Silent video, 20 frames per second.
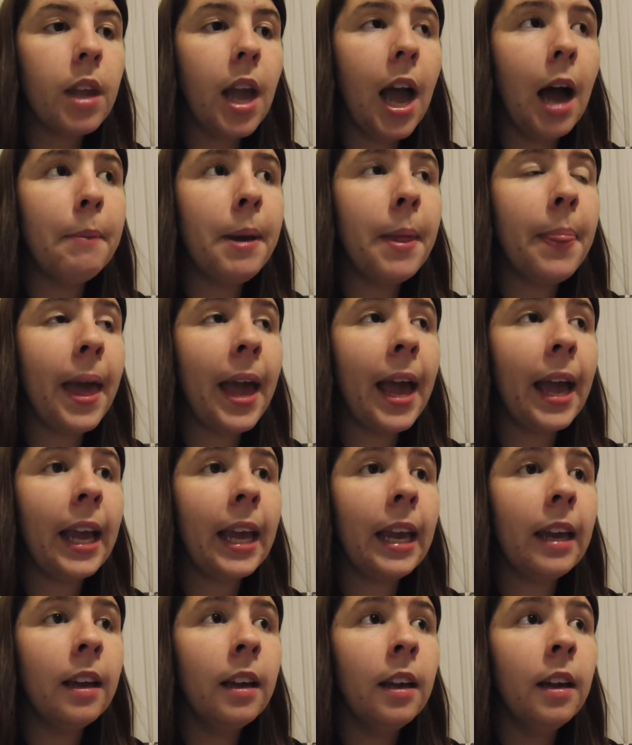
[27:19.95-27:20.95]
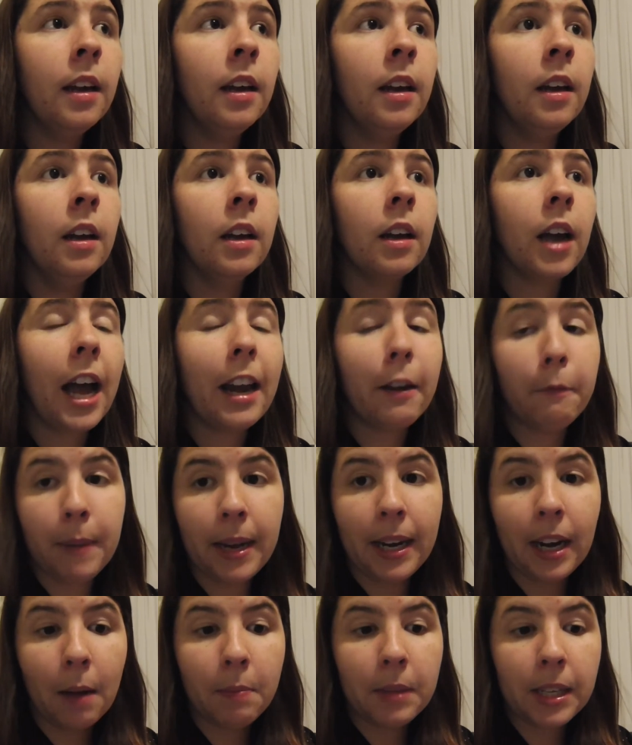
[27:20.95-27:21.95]
And they kind of
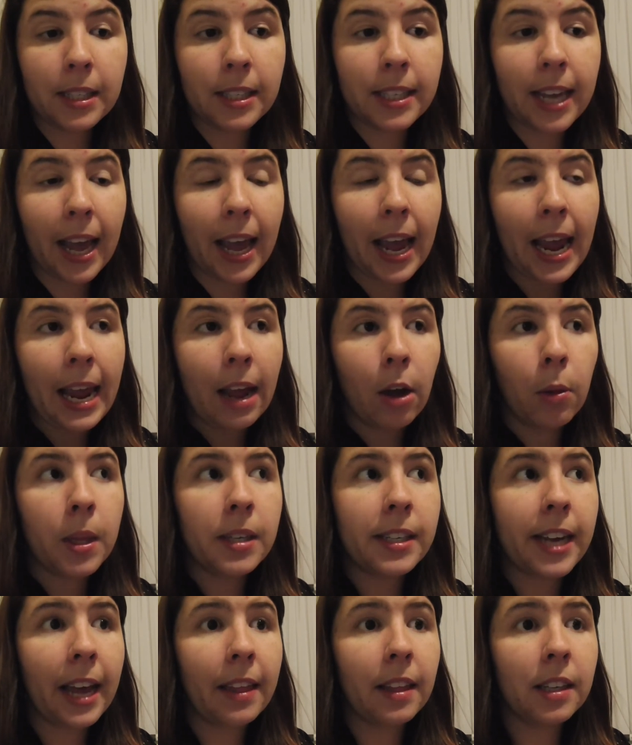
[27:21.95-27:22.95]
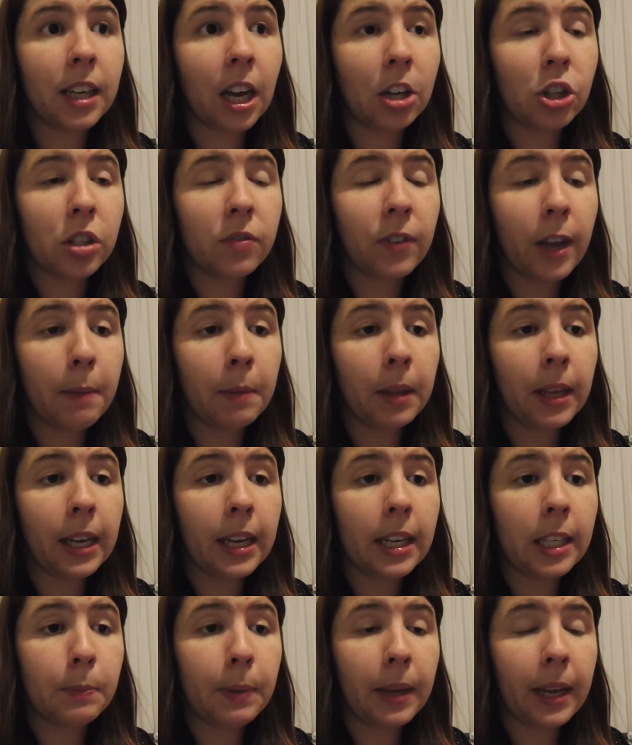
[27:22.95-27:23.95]
meet up this day on the day that Tasha's
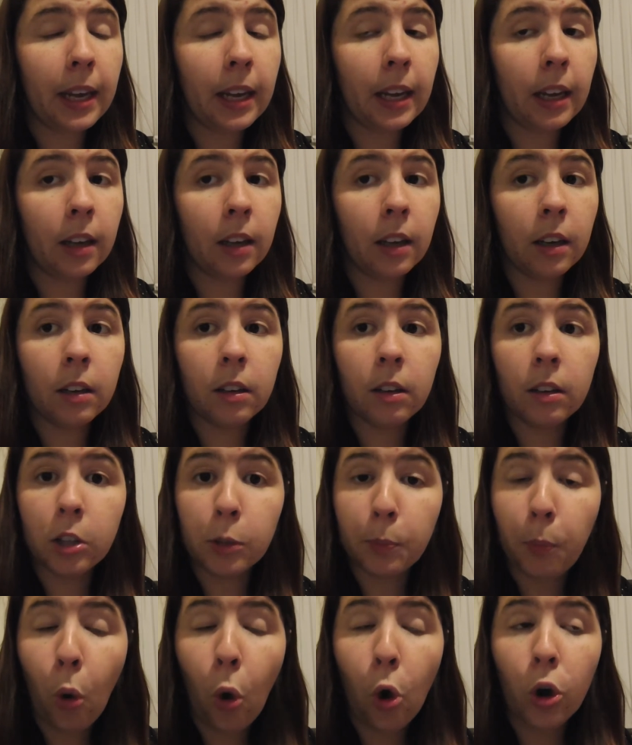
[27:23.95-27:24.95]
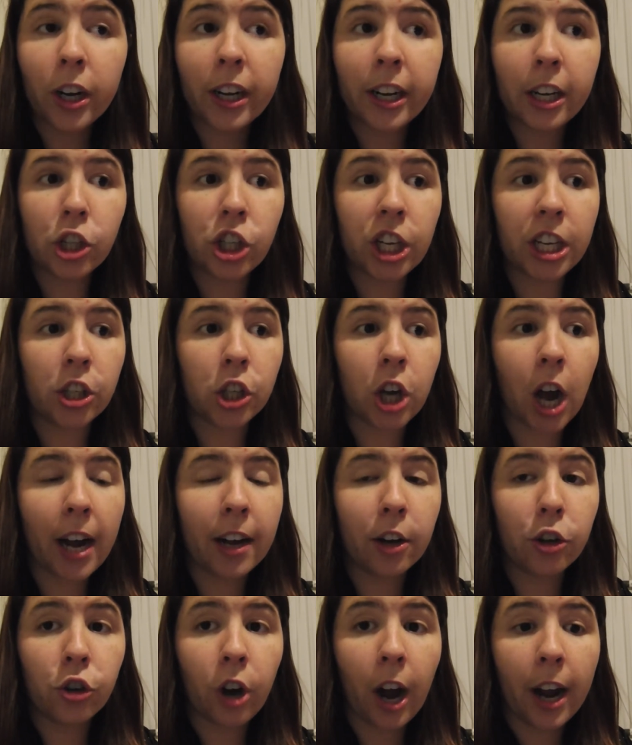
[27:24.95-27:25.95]
family is being deported, and she's
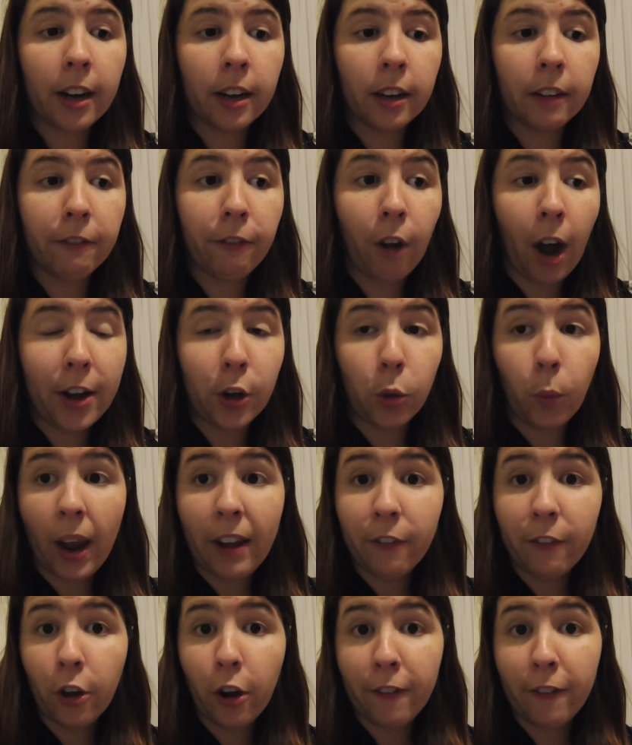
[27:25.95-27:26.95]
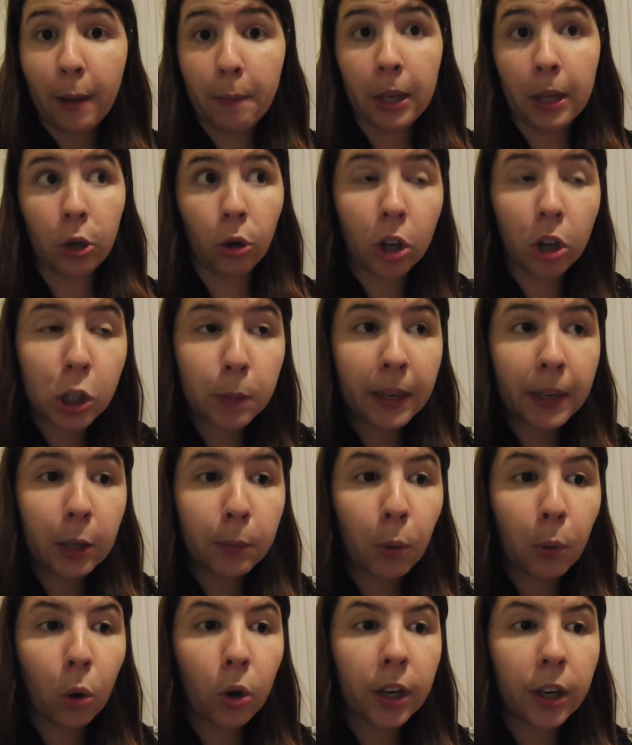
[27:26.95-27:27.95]
kind of trying to find a way for her family not to be
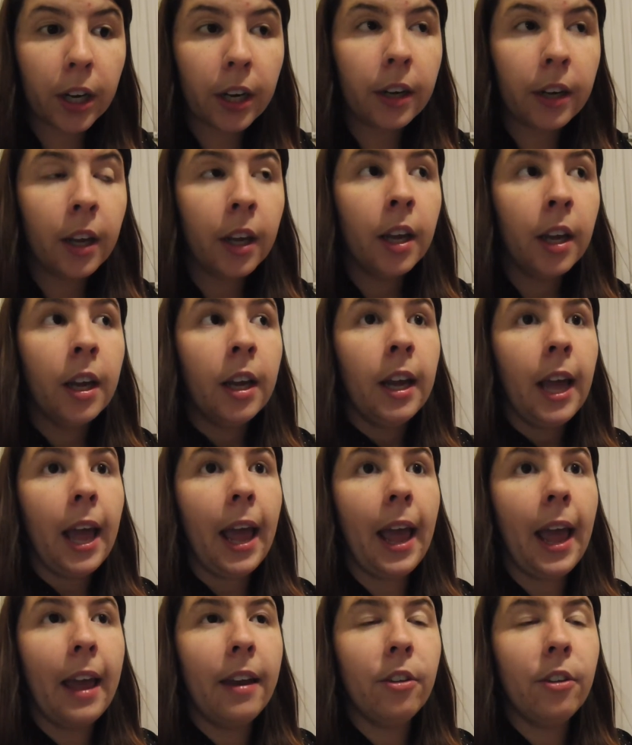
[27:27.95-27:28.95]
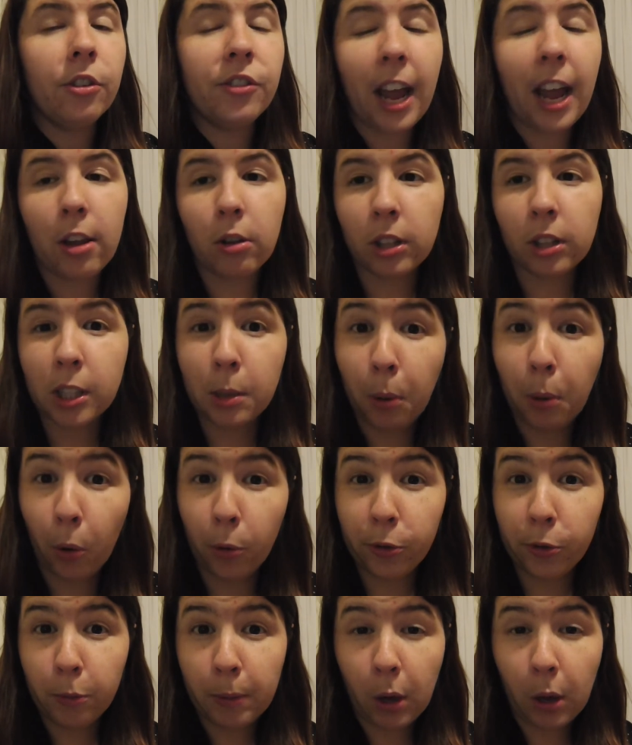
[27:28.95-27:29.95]
deported, and Daniel is
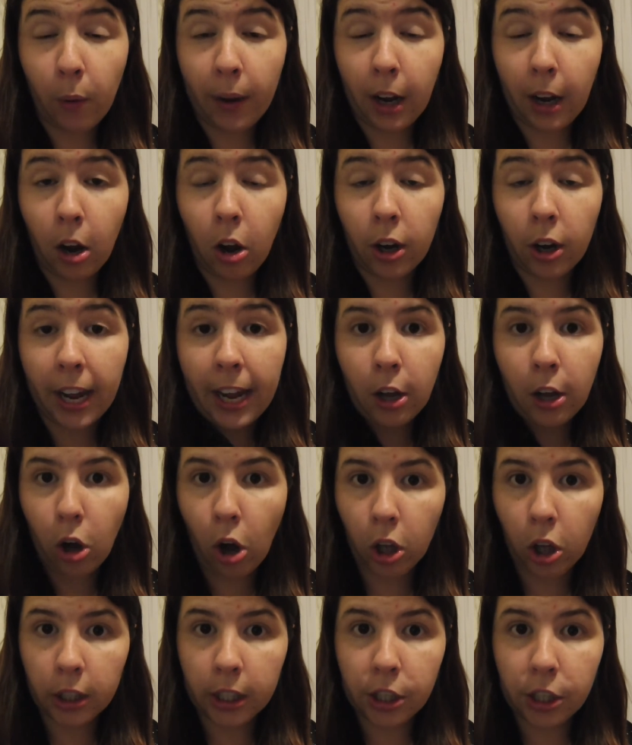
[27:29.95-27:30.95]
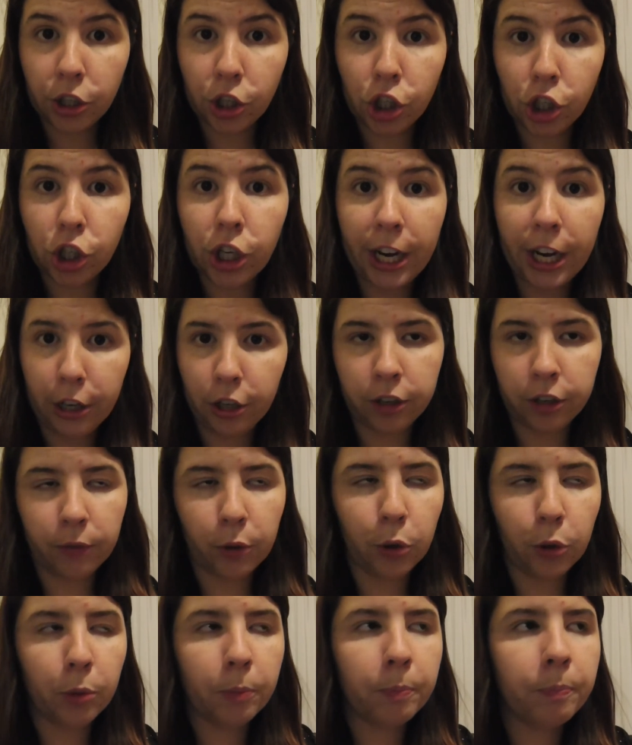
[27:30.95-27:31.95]
supposed to be going on a college
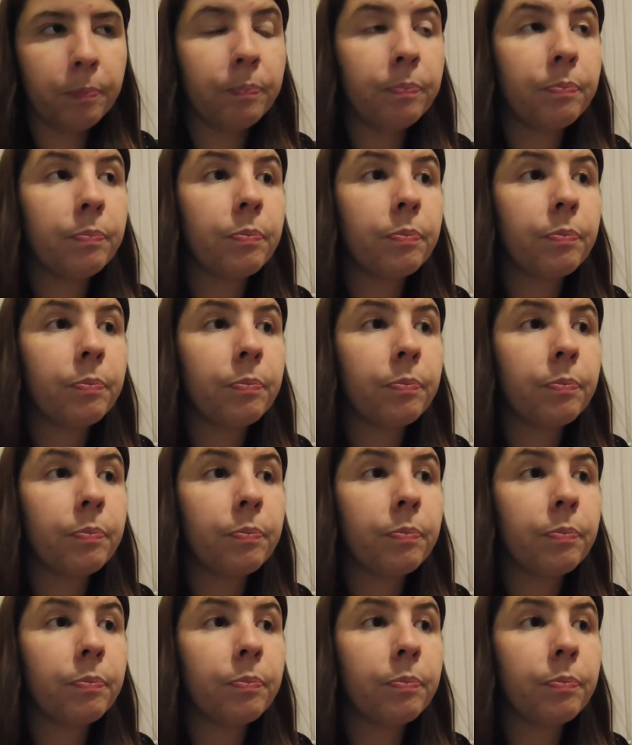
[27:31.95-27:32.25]
interview.